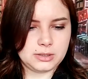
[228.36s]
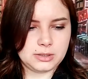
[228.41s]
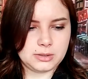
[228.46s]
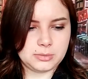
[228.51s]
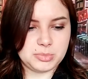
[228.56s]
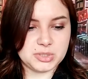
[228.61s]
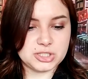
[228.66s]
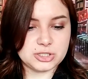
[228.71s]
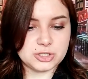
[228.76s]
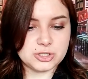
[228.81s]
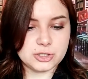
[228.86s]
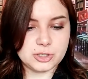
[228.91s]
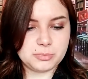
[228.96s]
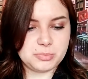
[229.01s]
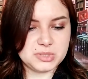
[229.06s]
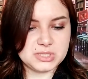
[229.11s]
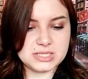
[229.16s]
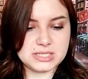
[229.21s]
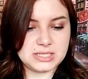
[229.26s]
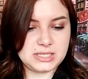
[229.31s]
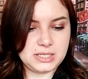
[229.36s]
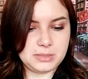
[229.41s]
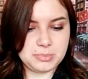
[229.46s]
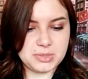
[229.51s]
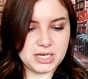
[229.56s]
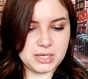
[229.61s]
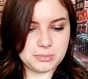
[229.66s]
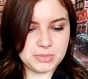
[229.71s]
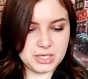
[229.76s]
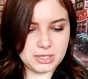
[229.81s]
But the serpents keep
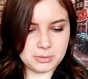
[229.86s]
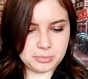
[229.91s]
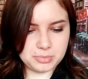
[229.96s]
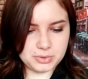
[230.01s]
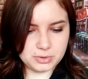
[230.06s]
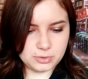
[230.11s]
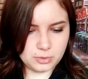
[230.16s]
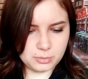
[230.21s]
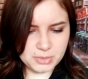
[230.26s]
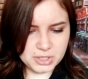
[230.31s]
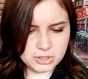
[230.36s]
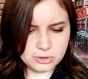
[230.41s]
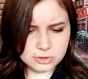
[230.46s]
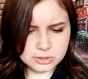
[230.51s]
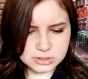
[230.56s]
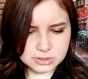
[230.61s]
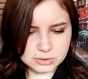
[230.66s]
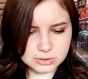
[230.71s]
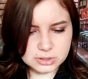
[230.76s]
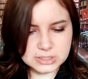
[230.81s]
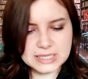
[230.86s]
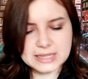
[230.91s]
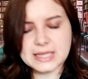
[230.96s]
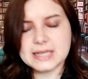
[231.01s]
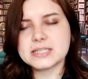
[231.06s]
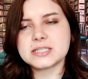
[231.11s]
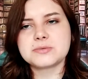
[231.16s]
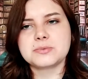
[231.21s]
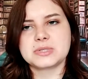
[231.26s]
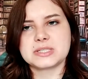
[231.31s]
coming up. Oh my god, the
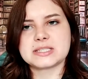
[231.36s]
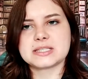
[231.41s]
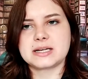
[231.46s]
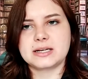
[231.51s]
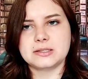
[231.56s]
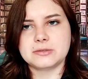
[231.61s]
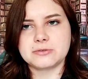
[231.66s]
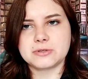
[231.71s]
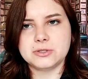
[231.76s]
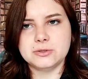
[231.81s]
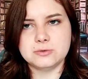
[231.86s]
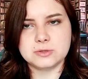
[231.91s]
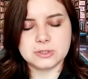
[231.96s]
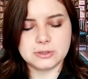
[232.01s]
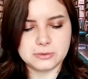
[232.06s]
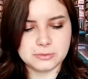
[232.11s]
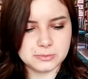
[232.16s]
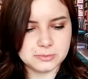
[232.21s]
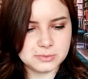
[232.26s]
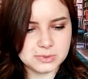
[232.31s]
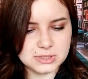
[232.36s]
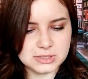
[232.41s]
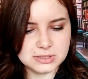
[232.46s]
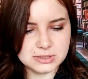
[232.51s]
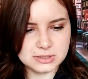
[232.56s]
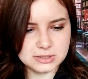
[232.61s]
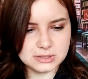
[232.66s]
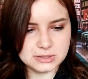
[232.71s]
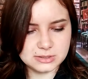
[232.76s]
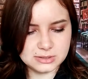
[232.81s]
last one is kind of cute though.
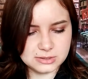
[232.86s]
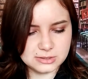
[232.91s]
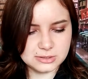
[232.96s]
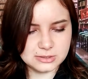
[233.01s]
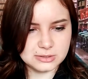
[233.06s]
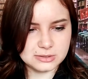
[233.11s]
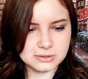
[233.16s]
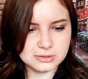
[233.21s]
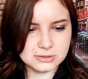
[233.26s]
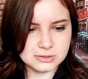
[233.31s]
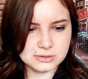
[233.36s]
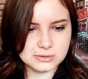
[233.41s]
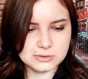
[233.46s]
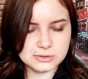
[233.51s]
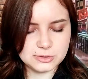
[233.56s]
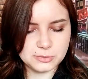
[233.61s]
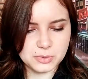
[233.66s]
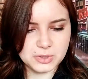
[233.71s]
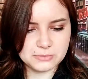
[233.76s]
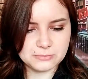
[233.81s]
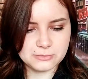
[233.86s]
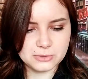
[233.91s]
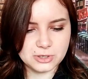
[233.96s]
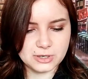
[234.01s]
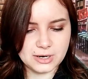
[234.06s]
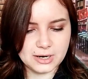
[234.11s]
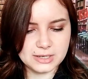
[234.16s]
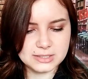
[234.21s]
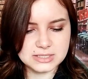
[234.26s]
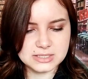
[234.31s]
The one for
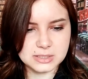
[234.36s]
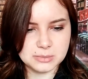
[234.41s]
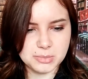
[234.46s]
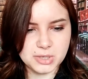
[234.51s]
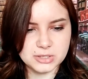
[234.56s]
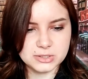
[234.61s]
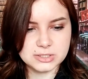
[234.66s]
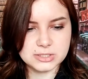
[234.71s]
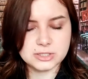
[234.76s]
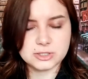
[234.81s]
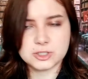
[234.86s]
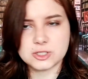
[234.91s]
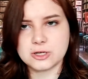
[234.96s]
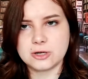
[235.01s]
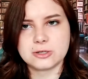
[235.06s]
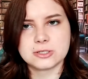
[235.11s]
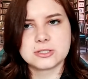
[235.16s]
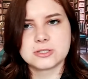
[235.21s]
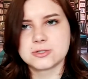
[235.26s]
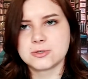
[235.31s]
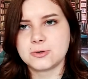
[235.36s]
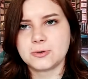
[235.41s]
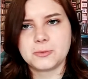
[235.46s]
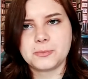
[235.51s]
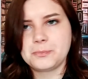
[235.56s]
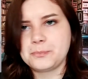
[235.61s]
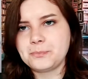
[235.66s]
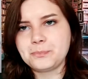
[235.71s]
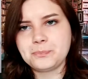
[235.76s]
Gods and Monsters also.